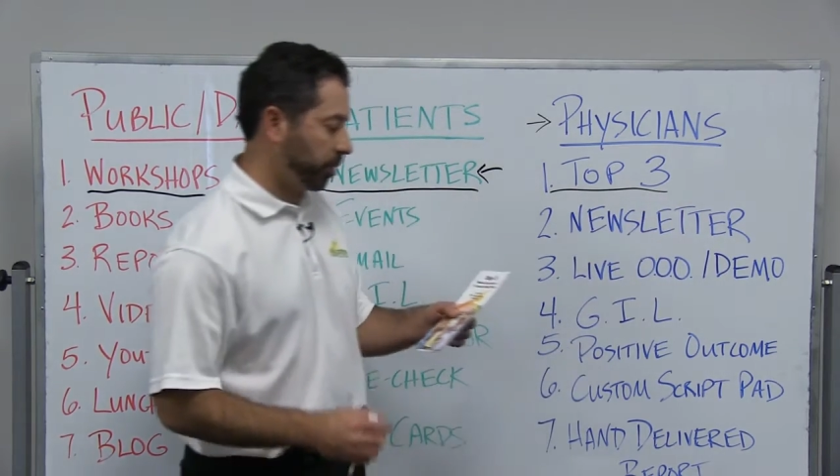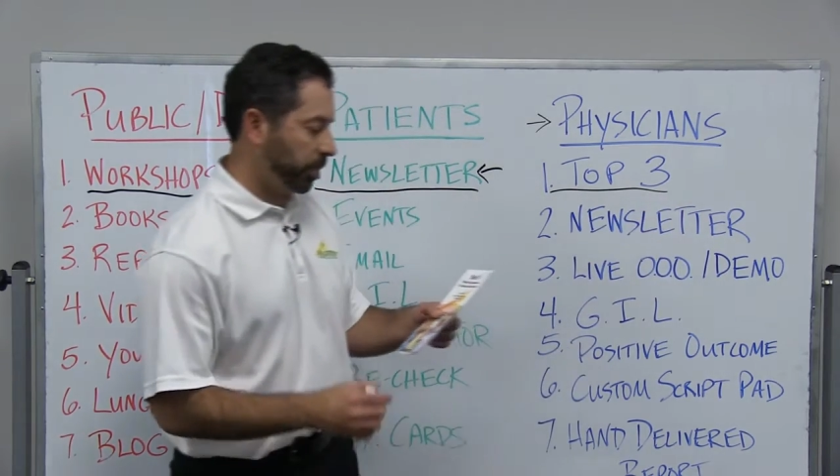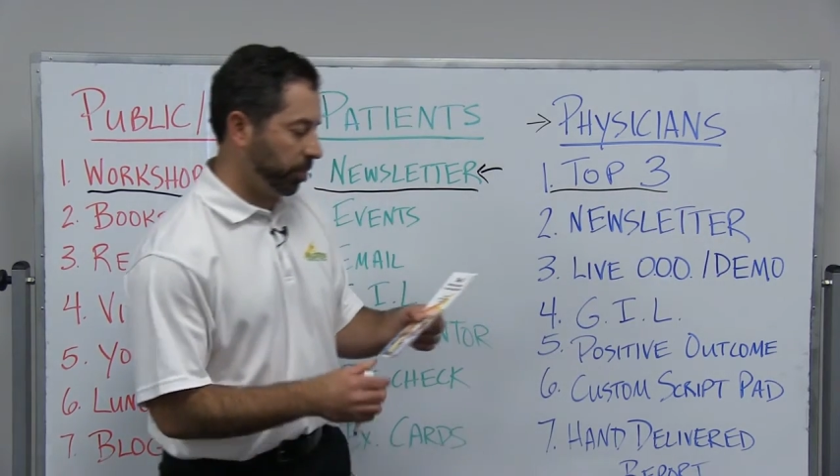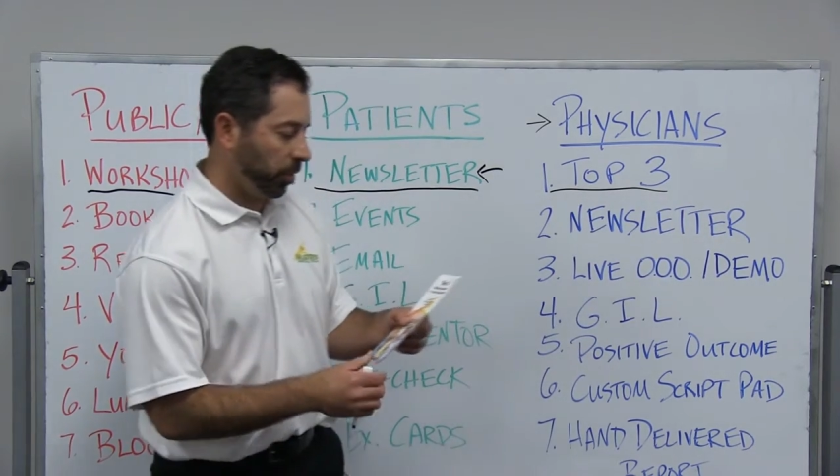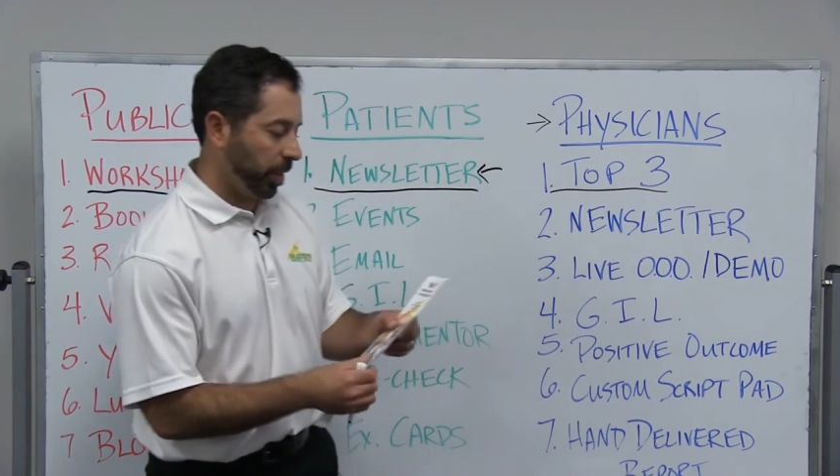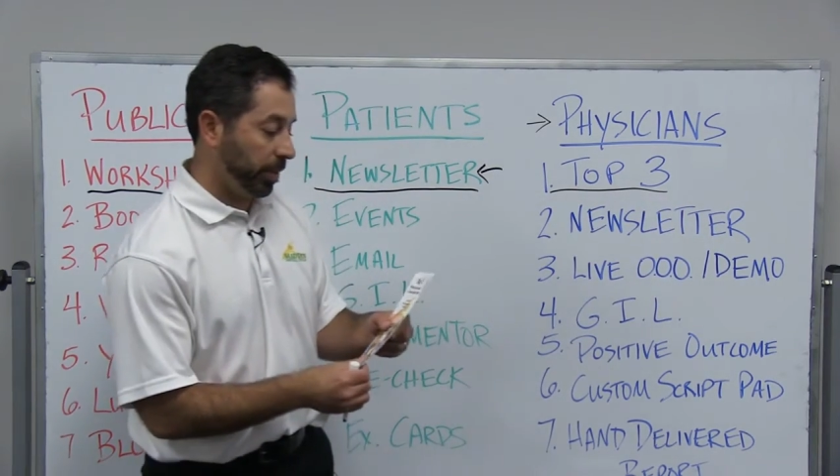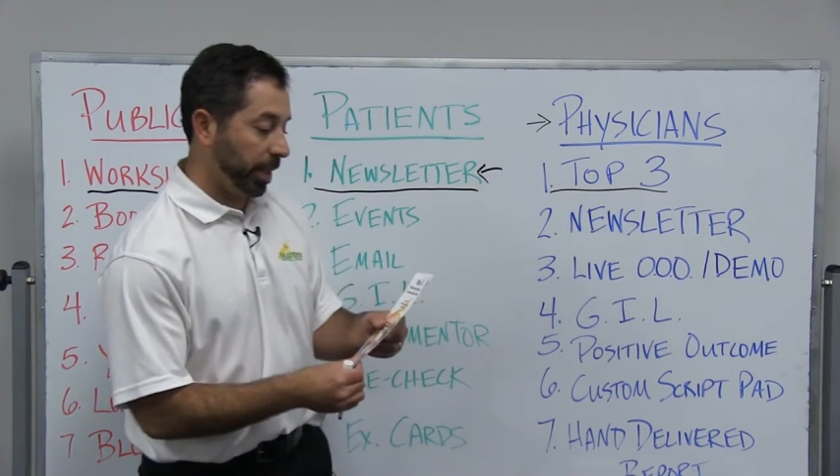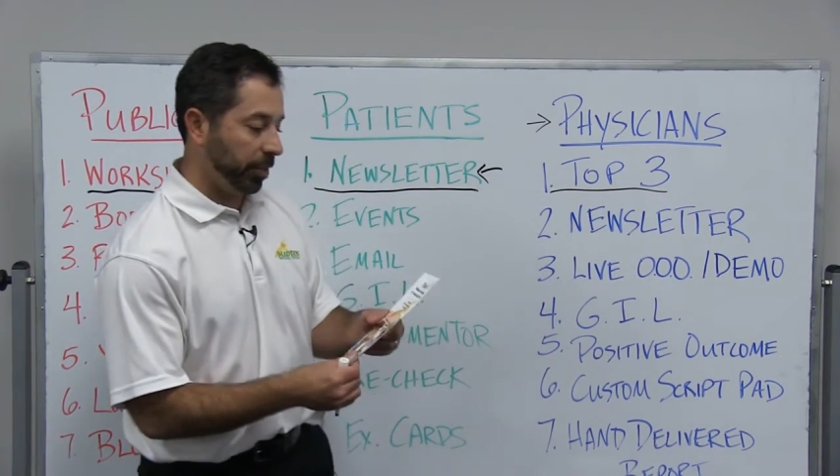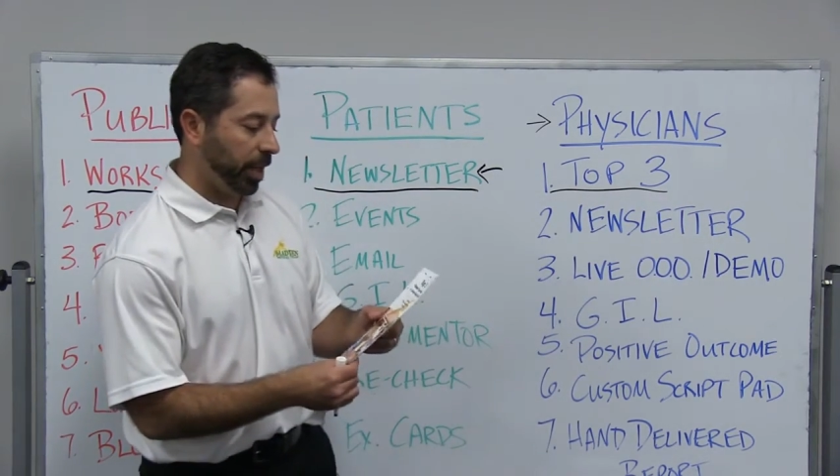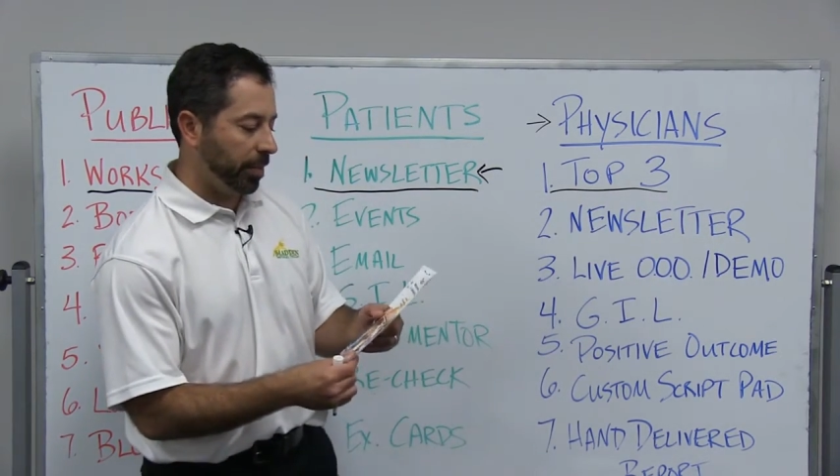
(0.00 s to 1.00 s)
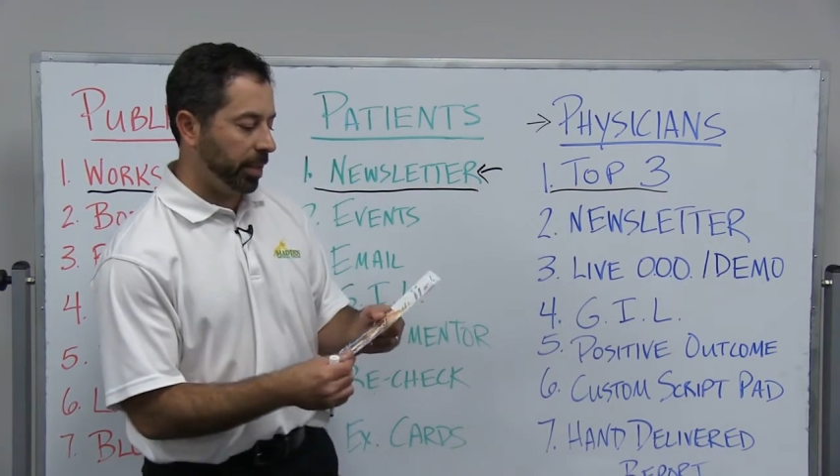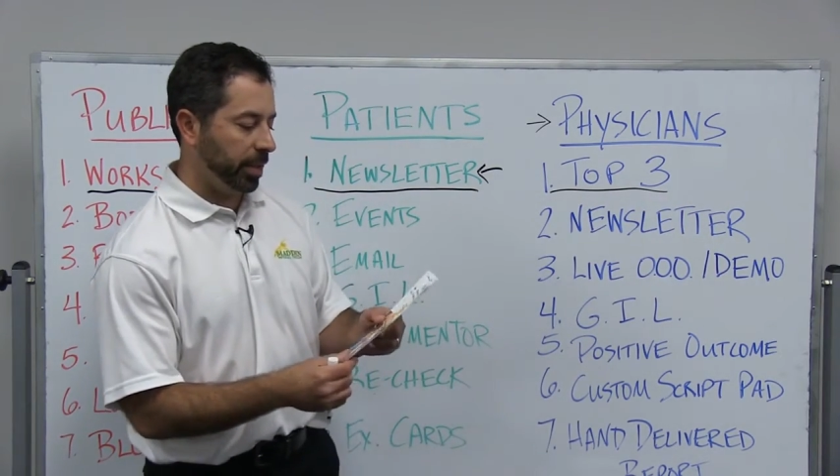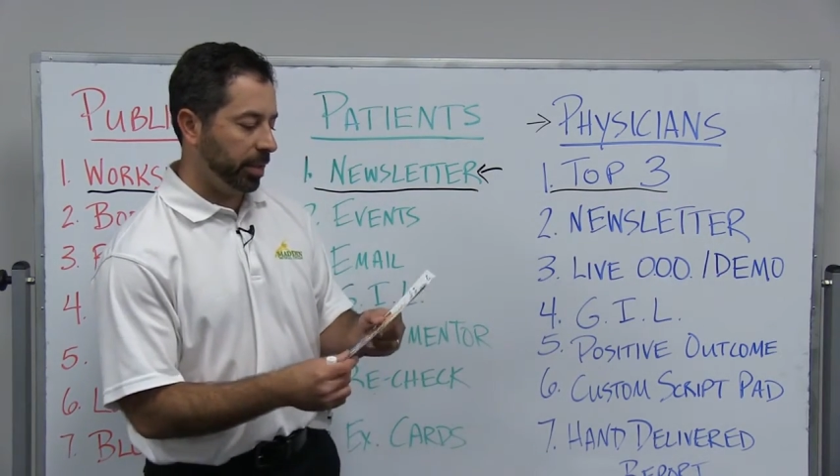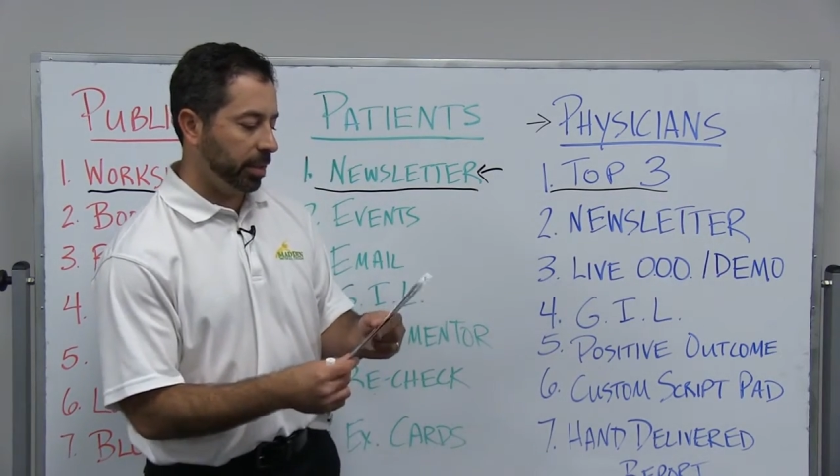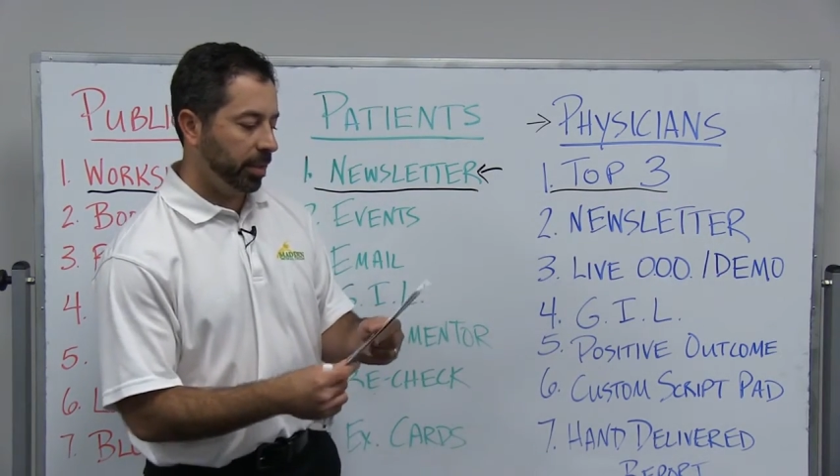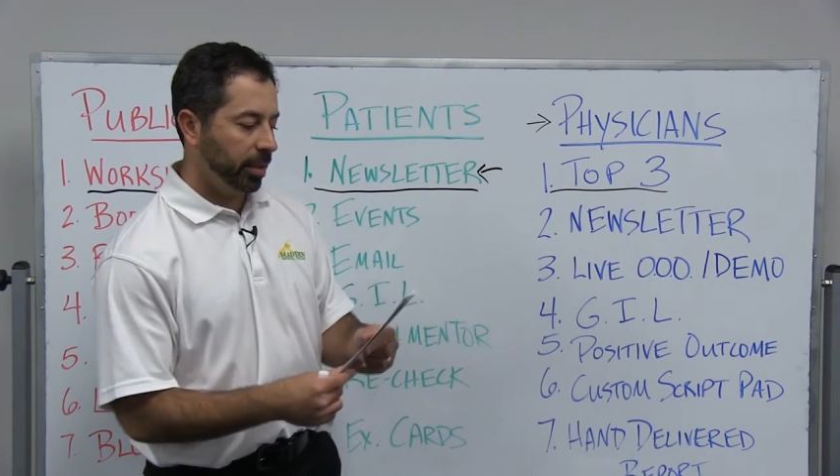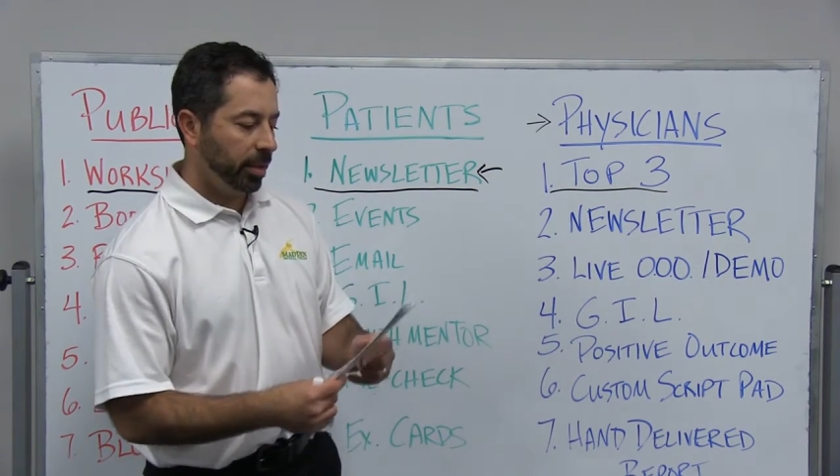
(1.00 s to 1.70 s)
3 program, and I grabbed it here.